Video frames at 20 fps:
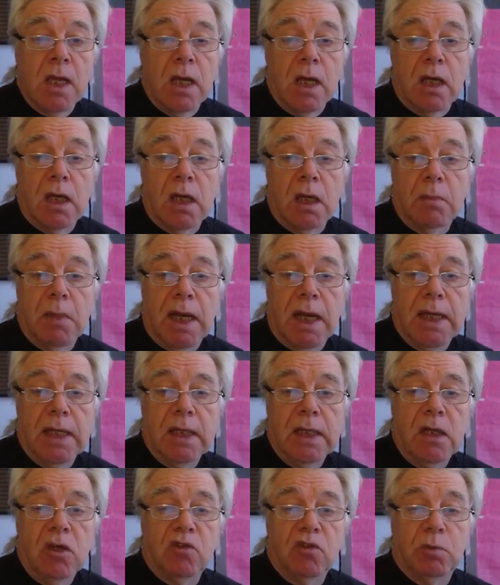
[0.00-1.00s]

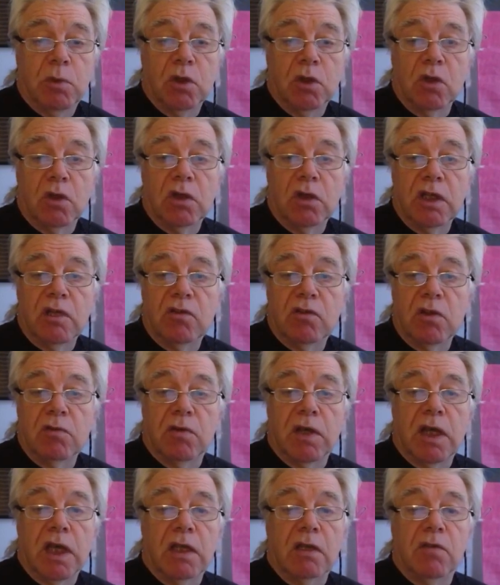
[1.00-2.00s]
And last but not least,
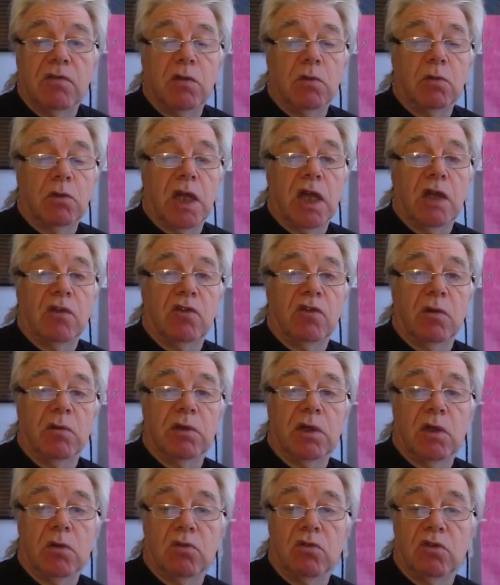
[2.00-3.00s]
don't forget, if you want to catch up
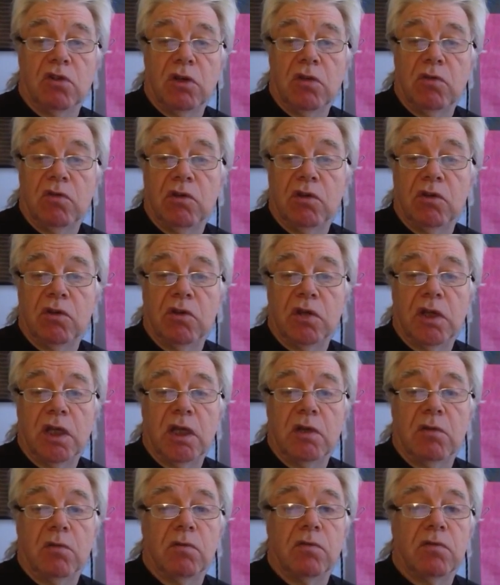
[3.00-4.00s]
with old shows, you can do it
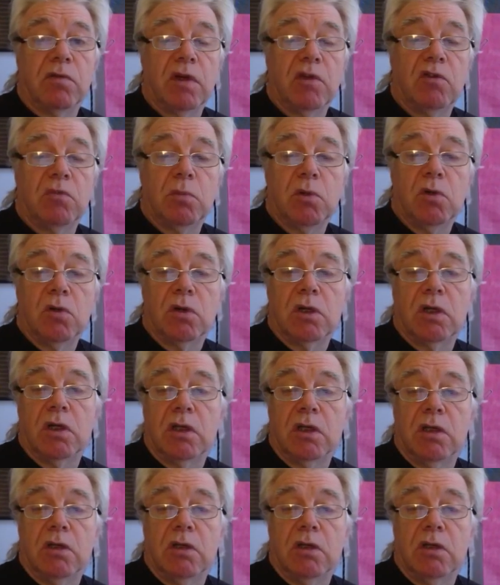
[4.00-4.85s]
here on Facebook.